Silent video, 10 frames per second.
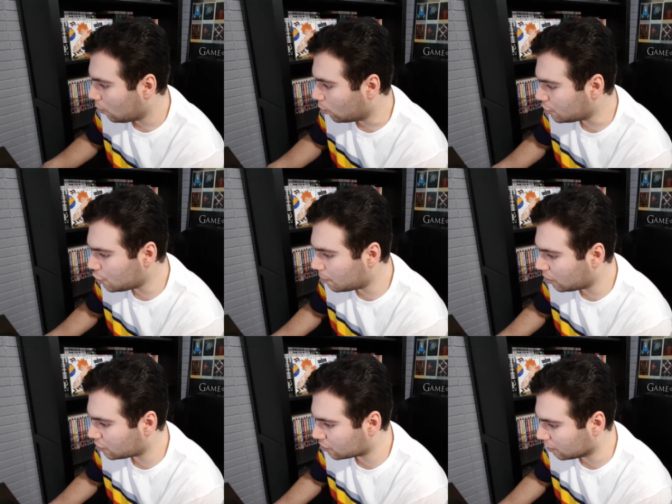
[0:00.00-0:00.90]
What do you
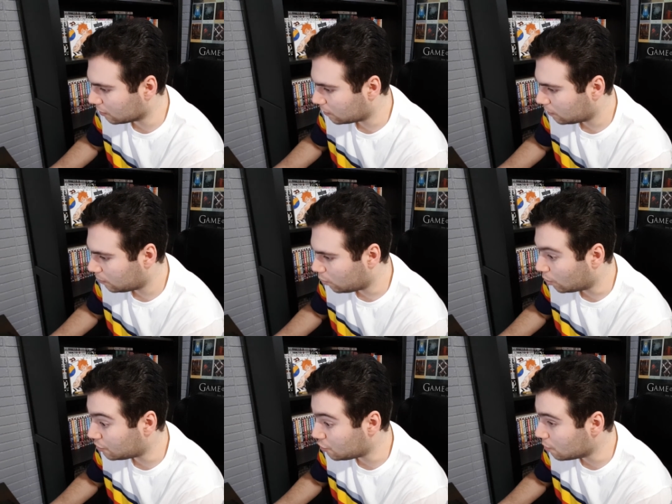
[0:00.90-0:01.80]
bolster?
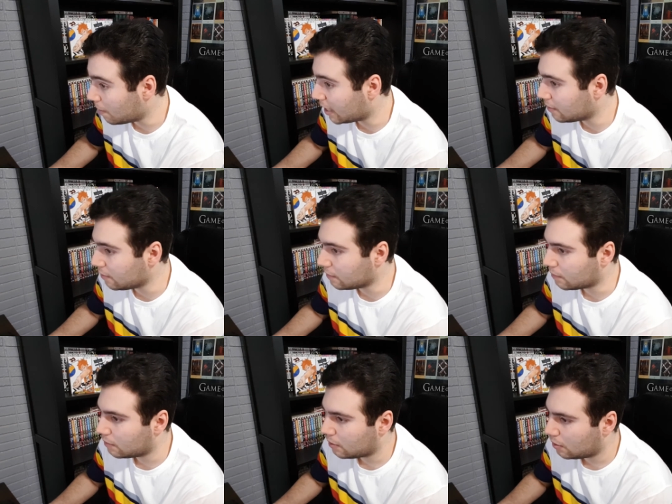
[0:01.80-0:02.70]
What do you abandon?
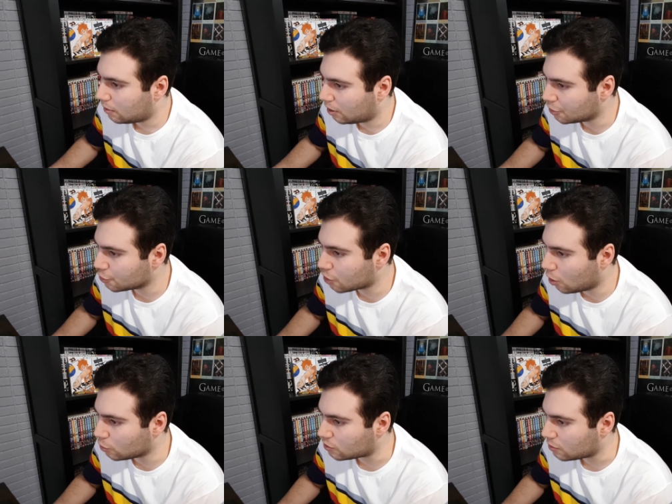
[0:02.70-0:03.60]
On your
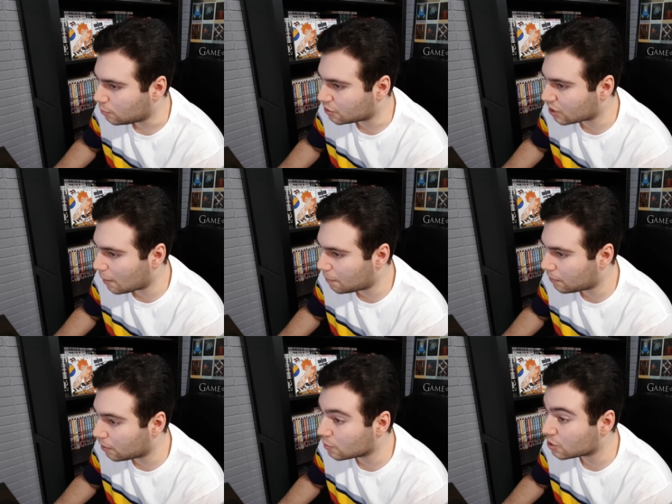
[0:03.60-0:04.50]
toes. We stop
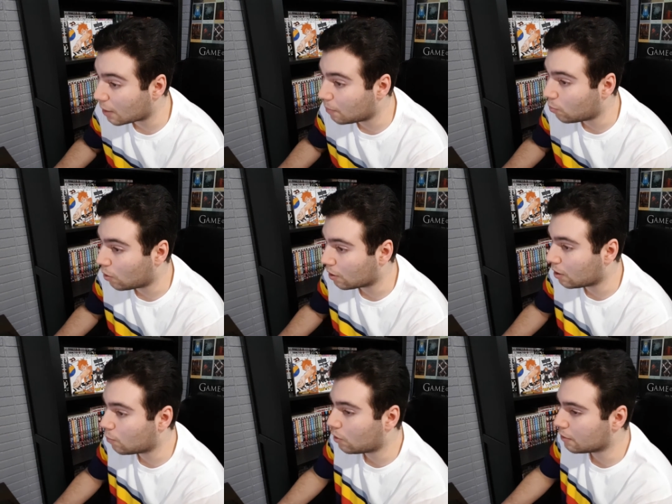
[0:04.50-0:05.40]
uh, stop one
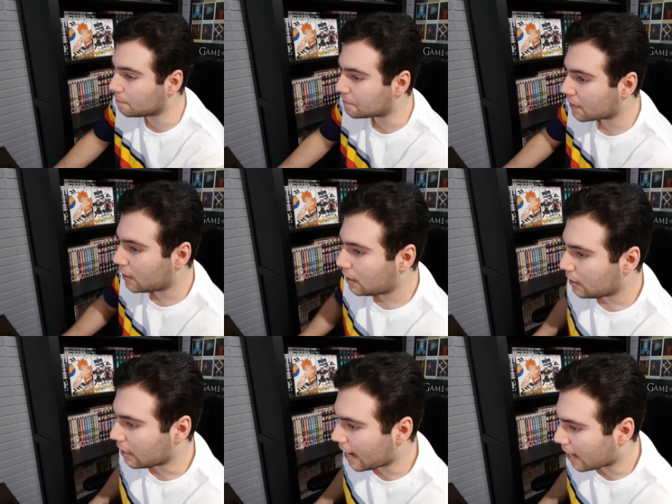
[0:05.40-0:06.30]
on one.
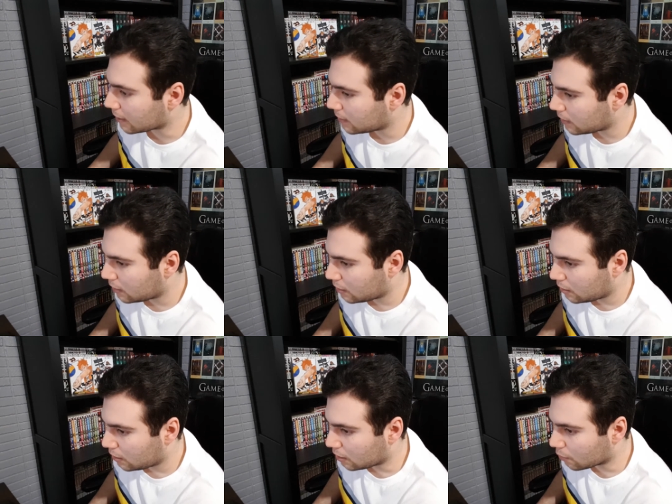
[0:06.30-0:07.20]
Yeah.
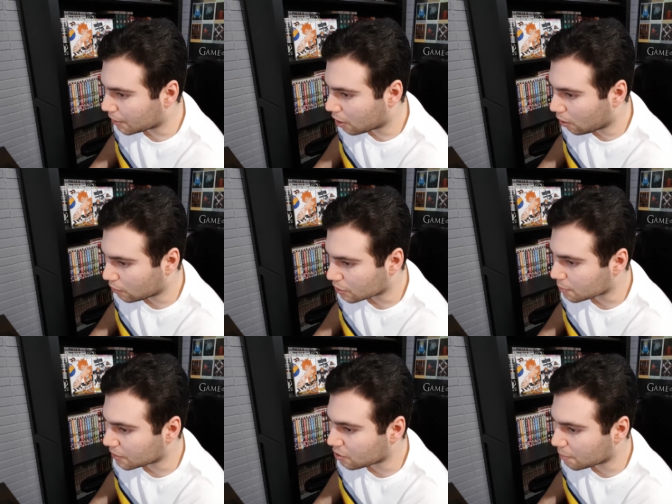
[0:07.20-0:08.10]
And here we go. The
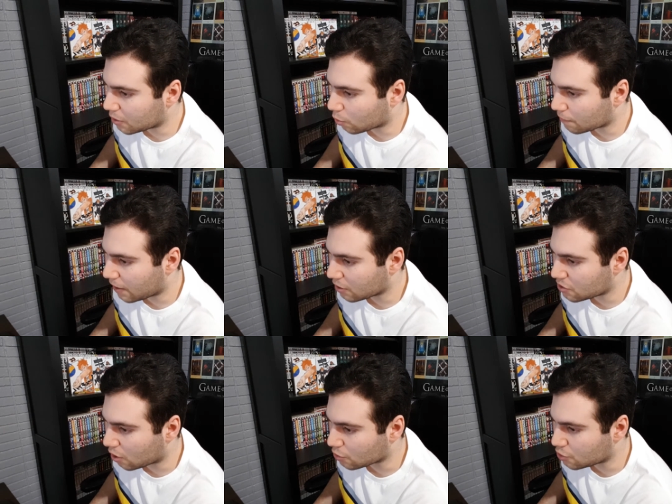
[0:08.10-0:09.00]
spring tournament quarterfinals,
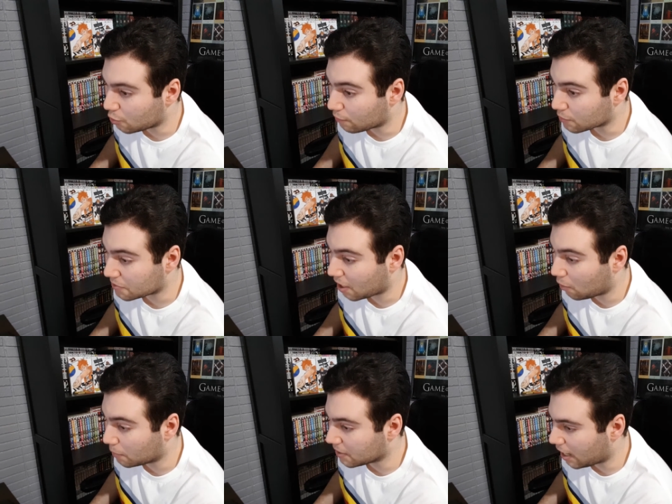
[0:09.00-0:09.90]
Karasuno versus
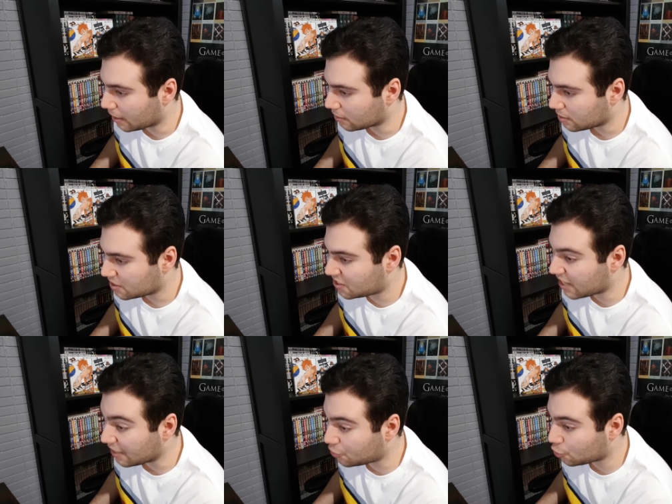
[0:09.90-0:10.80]
Kamomedai.
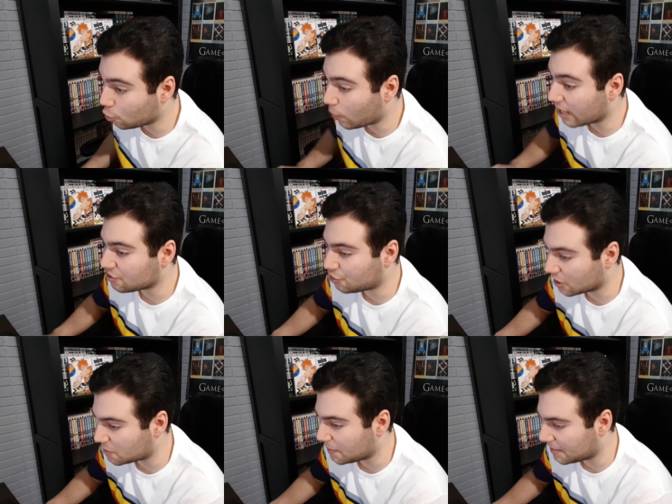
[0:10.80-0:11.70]
Set two has
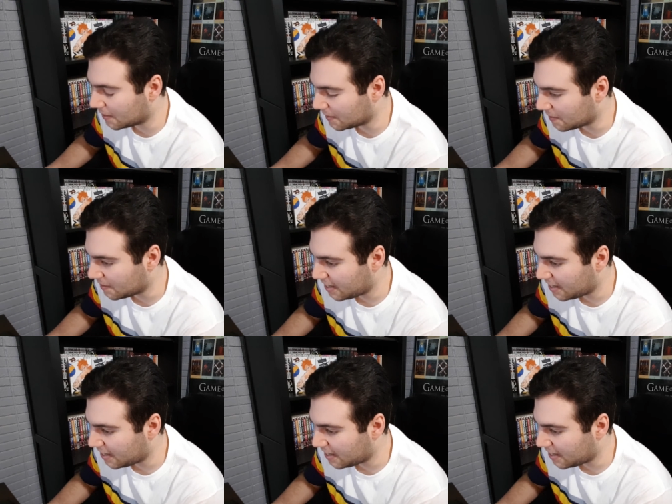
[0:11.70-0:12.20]
just begun.